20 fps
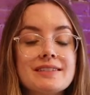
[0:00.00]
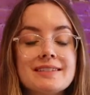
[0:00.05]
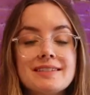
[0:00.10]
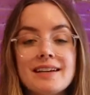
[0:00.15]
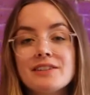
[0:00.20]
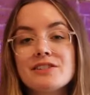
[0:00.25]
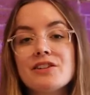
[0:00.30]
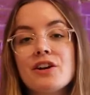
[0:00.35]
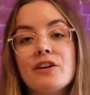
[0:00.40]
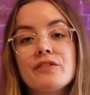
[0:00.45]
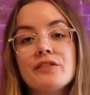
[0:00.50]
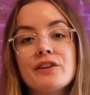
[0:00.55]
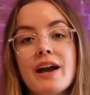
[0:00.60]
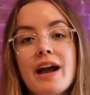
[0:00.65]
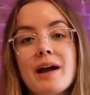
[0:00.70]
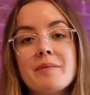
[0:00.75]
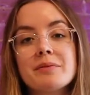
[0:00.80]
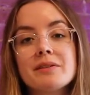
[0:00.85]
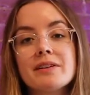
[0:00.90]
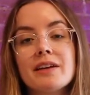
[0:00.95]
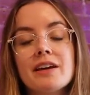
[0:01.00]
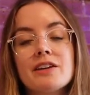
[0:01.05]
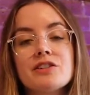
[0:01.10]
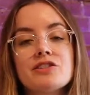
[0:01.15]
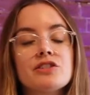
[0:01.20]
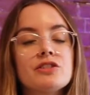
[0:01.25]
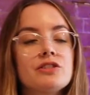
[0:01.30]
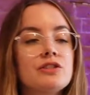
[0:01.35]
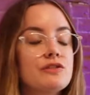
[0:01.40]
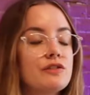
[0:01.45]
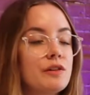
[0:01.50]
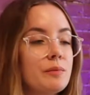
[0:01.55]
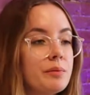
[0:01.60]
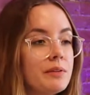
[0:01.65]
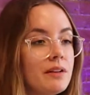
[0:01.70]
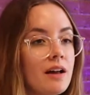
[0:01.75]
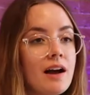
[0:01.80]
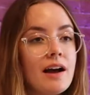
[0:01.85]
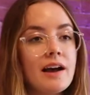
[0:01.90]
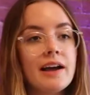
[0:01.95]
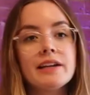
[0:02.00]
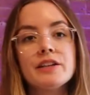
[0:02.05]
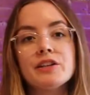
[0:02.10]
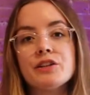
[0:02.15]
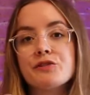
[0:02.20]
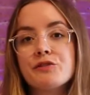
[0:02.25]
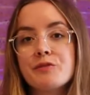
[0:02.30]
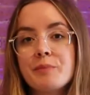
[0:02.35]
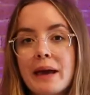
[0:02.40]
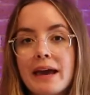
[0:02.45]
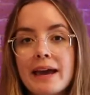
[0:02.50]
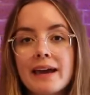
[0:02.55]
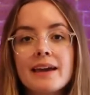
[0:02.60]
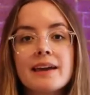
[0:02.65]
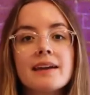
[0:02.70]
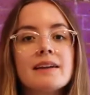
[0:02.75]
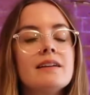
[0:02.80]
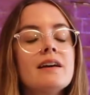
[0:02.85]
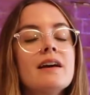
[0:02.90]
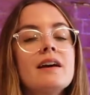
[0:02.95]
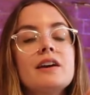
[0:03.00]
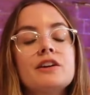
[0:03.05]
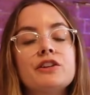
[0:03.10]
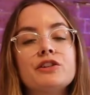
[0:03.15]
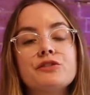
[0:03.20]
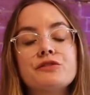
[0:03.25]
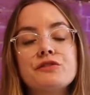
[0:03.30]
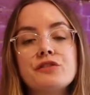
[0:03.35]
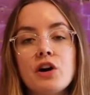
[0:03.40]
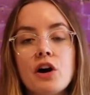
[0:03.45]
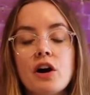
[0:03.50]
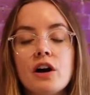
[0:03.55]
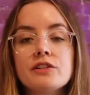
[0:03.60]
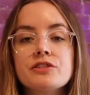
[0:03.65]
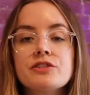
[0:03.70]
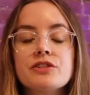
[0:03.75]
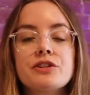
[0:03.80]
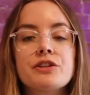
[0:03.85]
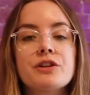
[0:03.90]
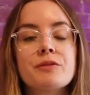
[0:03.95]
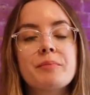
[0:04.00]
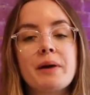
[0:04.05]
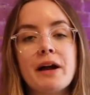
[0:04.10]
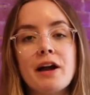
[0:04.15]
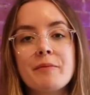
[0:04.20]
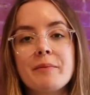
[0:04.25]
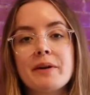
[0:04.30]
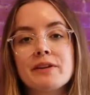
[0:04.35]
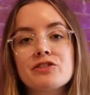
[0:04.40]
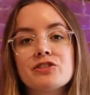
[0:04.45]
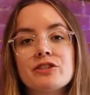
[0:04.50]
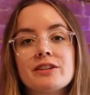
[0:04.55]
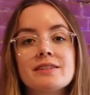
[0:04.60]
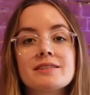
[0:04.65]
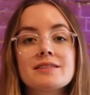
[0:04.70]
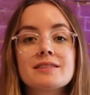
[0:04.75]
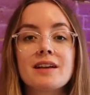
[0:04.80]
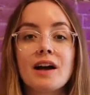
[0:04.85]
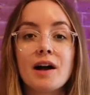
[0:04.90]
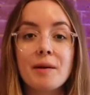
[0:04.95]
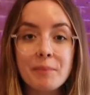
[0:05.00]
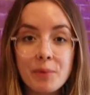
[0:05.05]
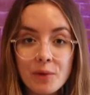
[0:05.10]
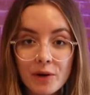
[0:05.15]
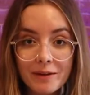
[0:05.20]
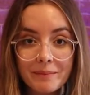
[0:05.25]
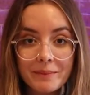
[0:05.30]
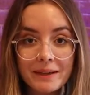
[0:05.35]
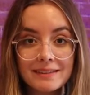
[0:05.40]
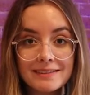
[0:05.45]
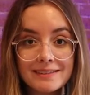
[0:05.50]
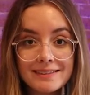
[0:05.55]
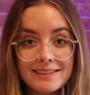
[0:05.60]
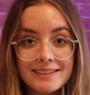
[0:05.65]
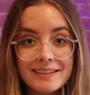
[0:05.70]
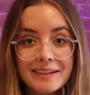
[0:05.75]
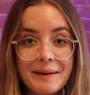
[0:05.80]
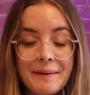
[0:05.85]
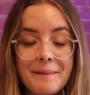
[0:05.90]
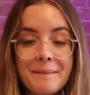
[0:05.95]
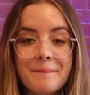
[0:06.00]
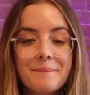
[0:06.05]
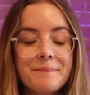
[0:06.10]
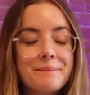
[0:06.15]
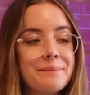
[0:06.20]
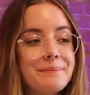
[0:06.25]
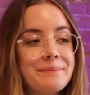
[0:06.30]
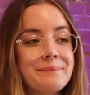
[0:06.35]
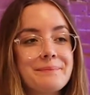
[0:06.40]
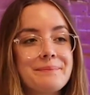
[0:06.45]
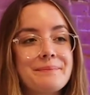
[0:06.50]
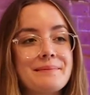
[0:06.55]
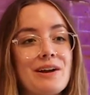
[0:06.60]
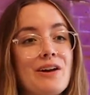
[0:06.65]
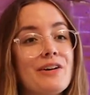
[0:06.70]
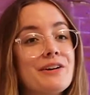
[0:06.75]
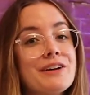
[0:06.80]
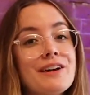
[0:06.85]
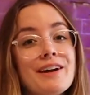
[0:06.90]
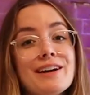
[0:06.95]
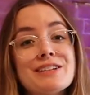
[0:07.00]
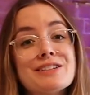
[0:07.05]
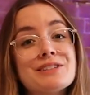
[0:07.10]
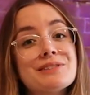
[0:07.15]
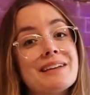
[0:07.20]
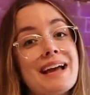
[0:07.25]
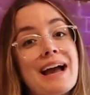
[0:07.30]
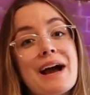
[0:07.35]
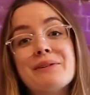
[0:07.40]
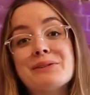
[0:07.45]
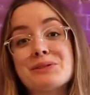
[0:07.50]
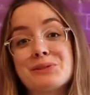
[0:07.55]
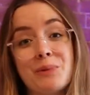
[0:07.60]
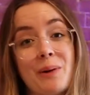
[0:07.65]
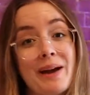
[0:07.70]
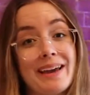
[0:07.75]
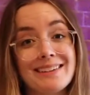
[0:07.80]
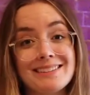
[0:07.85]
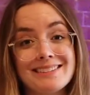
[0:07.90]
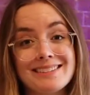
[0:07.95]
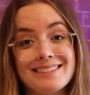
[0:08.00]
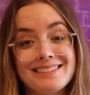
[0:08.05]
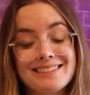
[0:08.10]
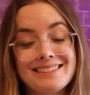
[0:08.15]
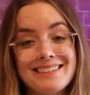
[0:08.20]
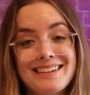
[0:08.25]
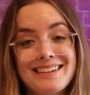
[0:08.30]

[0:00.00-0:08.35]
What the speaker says: sent off your application, you've applied, you've paid, you've gone to your biometrics appointment. All you gotta do now is wait,